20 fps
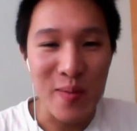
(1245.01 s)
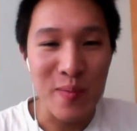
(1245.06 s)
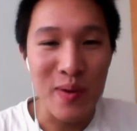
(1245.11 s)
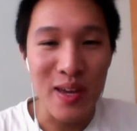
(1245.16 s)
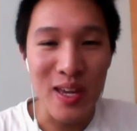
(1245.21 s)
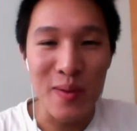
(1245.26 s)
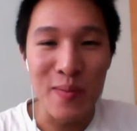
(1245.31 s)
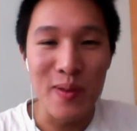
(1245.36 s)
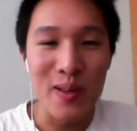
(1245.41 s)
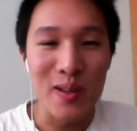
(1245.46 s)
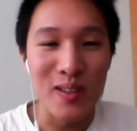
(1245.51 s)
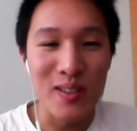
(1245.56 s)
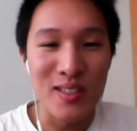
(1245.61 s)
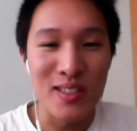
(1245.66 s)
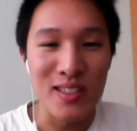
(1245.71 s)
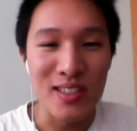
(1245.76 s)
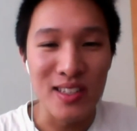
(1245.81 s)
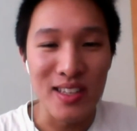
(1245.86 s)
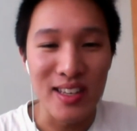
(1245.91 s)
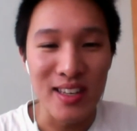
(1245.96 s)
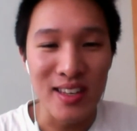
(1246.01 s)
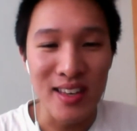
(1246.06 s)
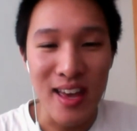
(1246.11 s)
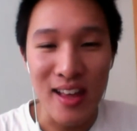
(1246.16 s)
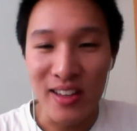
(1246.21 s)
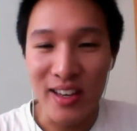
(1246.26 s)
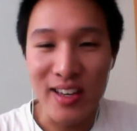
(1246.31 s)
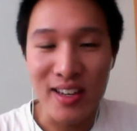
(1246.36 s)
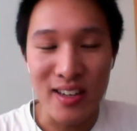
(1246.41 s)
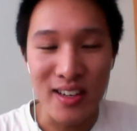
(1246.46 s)
My email is
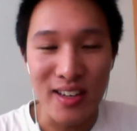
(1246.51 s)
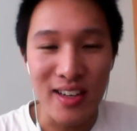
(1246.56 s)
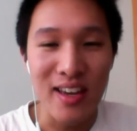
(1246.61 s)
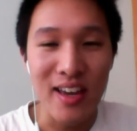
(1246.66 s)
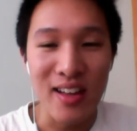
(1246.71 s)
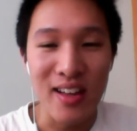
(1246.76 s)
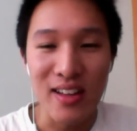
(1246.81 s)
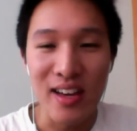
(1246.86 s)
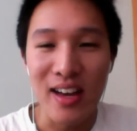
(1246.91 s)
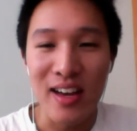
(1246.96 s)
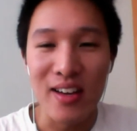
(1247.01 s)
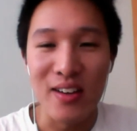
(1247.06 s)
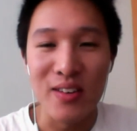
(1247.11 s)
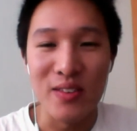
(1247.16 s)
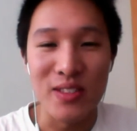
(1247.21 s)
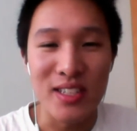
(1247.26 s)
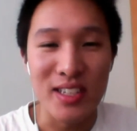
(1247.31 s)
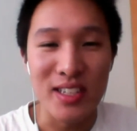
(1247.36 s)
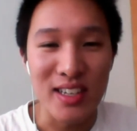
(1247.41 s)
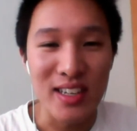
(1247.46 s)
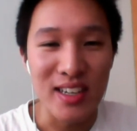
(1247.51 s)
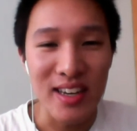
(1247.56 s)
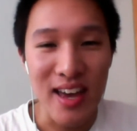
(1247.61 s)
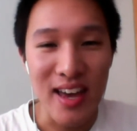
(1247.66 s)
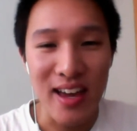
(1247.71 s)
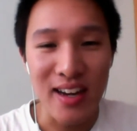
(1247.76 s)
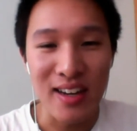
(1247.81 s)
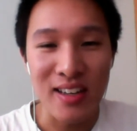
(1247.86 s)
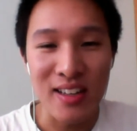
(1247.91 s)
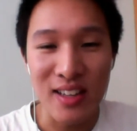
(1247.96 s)
Eliot E L I O T
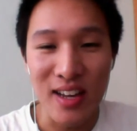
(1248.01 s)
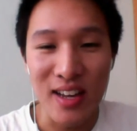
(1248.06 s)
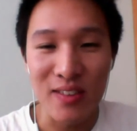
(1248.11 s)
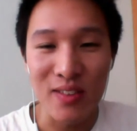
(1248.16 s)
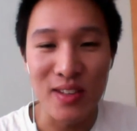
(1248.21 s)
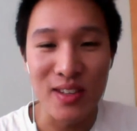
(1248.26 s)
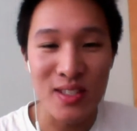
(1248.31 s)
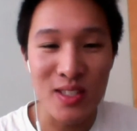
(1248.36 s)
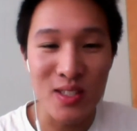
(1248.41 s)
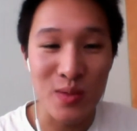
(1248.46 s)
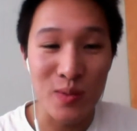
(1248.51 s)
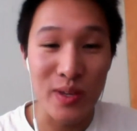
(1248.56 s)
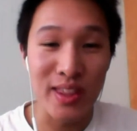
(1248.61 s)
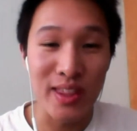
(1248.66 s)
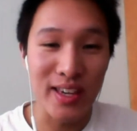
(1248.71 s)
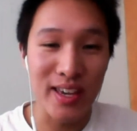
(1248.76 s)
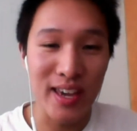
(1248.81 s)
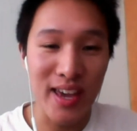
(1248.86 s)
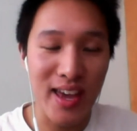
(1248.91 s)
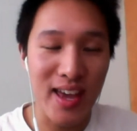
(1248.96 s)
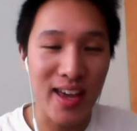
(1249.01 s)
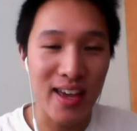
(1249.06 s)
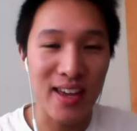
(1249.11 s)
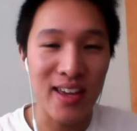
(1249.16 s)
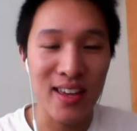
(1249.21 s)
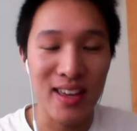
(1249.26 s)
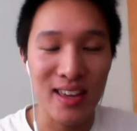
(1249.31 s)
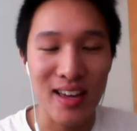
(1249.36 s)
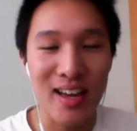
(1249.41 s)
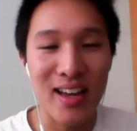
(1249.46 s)
at kloudless with a K
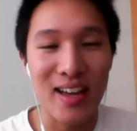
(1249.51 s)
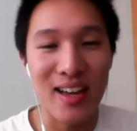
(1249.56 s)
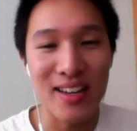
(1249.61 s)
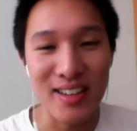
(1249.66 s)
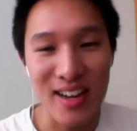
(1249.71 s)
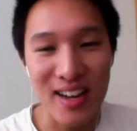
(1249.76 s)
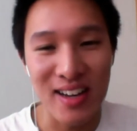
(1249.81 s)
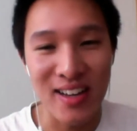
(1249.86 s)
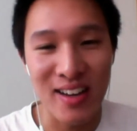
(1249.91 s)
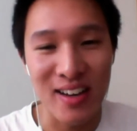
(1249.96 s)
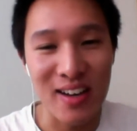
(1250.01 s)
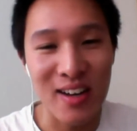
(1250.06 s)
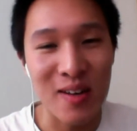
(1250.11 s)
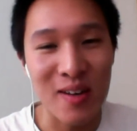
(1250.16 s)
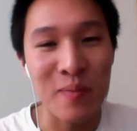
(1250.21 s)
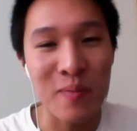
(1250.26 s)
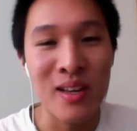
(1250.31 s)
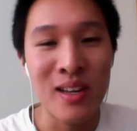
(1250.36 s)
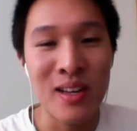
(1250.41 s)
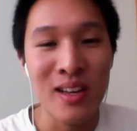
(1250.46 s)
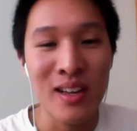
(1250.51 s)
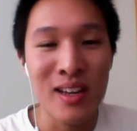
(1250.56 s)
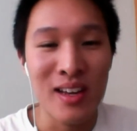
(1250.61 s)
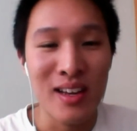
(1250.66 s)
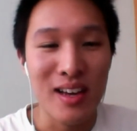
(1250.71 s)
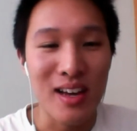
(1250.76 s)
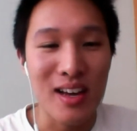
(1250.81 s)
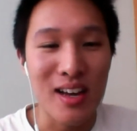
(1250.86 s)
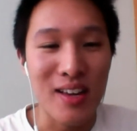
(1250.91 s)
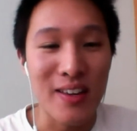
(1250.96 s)
uh, dot com.
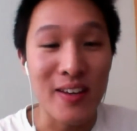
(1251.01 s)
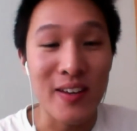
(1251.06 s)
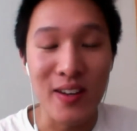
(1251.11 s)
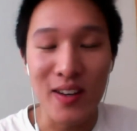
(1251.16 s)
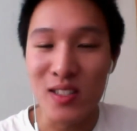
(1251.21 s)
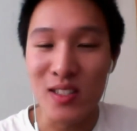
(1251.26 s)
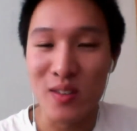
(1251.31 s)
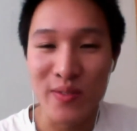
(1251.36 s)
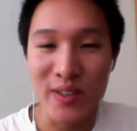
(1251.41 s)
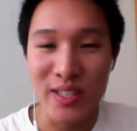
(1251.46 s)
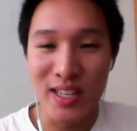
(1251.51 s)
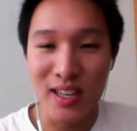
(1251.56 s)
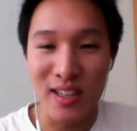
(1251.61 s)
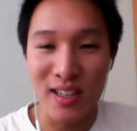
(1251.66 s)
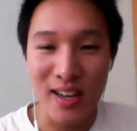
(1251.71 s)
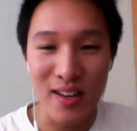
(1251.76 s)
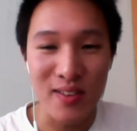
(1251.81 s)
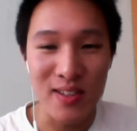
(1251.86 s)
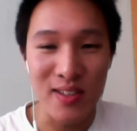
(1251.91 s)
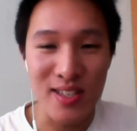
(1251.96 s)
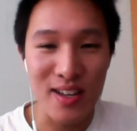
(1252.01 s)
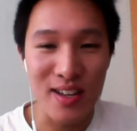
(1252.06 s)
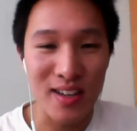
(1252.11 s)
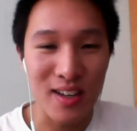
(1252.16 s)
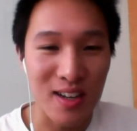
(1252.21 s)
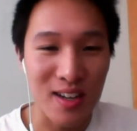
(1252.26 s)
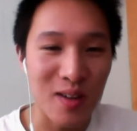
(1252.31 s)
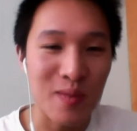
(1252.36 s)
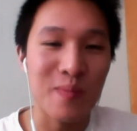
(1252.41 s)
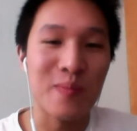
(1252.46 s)
Uh, you could also visit
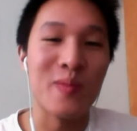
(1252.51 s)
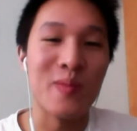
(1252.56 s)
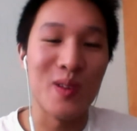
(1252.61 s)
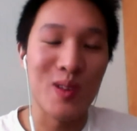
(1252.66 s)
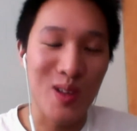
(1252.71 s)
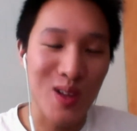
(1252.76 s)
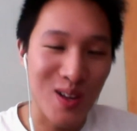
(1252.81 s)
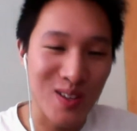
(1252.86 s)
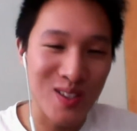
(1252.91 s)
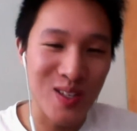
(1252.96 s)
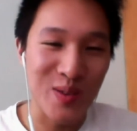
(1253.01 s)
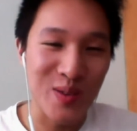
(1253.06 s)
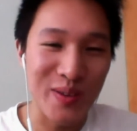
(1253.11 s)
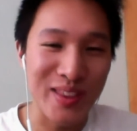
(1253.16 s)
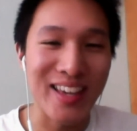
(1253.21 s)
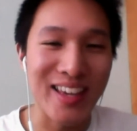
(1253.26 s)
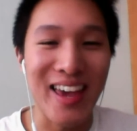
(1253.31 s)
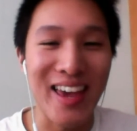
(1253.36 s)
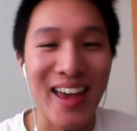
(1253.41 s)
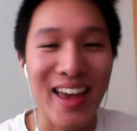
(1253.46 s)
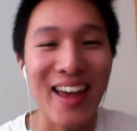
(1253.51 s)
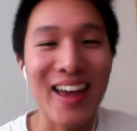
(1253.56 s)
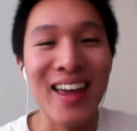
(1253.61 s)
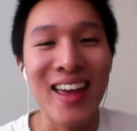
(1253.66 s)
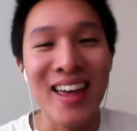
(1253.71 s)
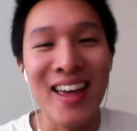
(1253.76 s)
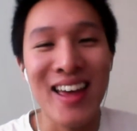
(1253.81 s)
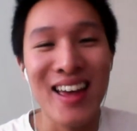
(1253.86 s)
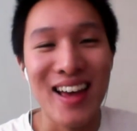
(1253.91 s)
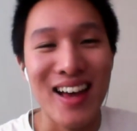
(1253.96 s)
kloudless.com also with a K
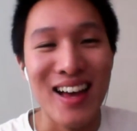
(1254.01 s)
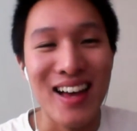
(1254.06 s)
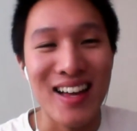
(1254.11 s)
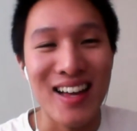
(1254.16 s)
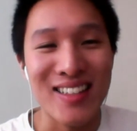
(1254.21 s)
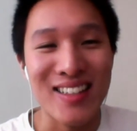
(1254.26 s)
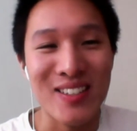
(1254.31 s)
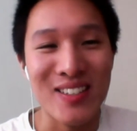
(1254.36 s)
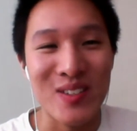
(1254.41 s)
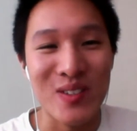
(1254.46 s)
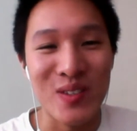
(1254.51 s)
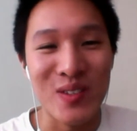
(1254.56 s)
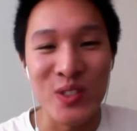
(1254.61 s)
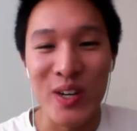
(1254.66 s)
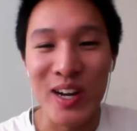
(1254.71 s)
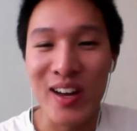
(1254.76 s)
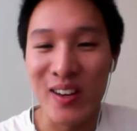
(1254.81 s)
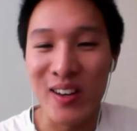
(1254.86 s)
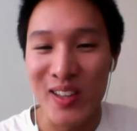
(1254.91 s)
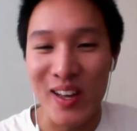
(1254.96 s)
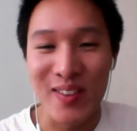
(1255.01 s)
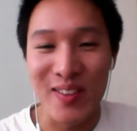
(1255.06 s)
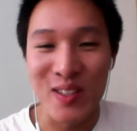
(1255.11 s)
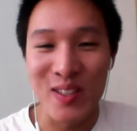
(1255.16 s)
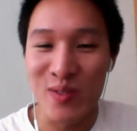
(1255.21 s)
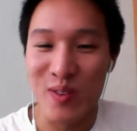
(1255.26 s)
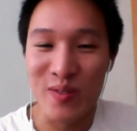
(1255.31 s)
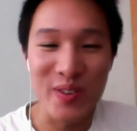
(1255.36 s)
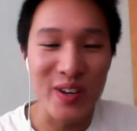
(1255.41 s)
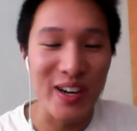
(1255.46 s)
to try out Kloudless
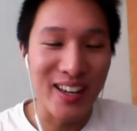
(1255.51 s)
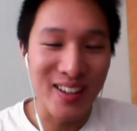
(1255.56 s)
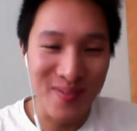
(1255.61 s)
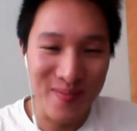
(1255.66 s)
for free.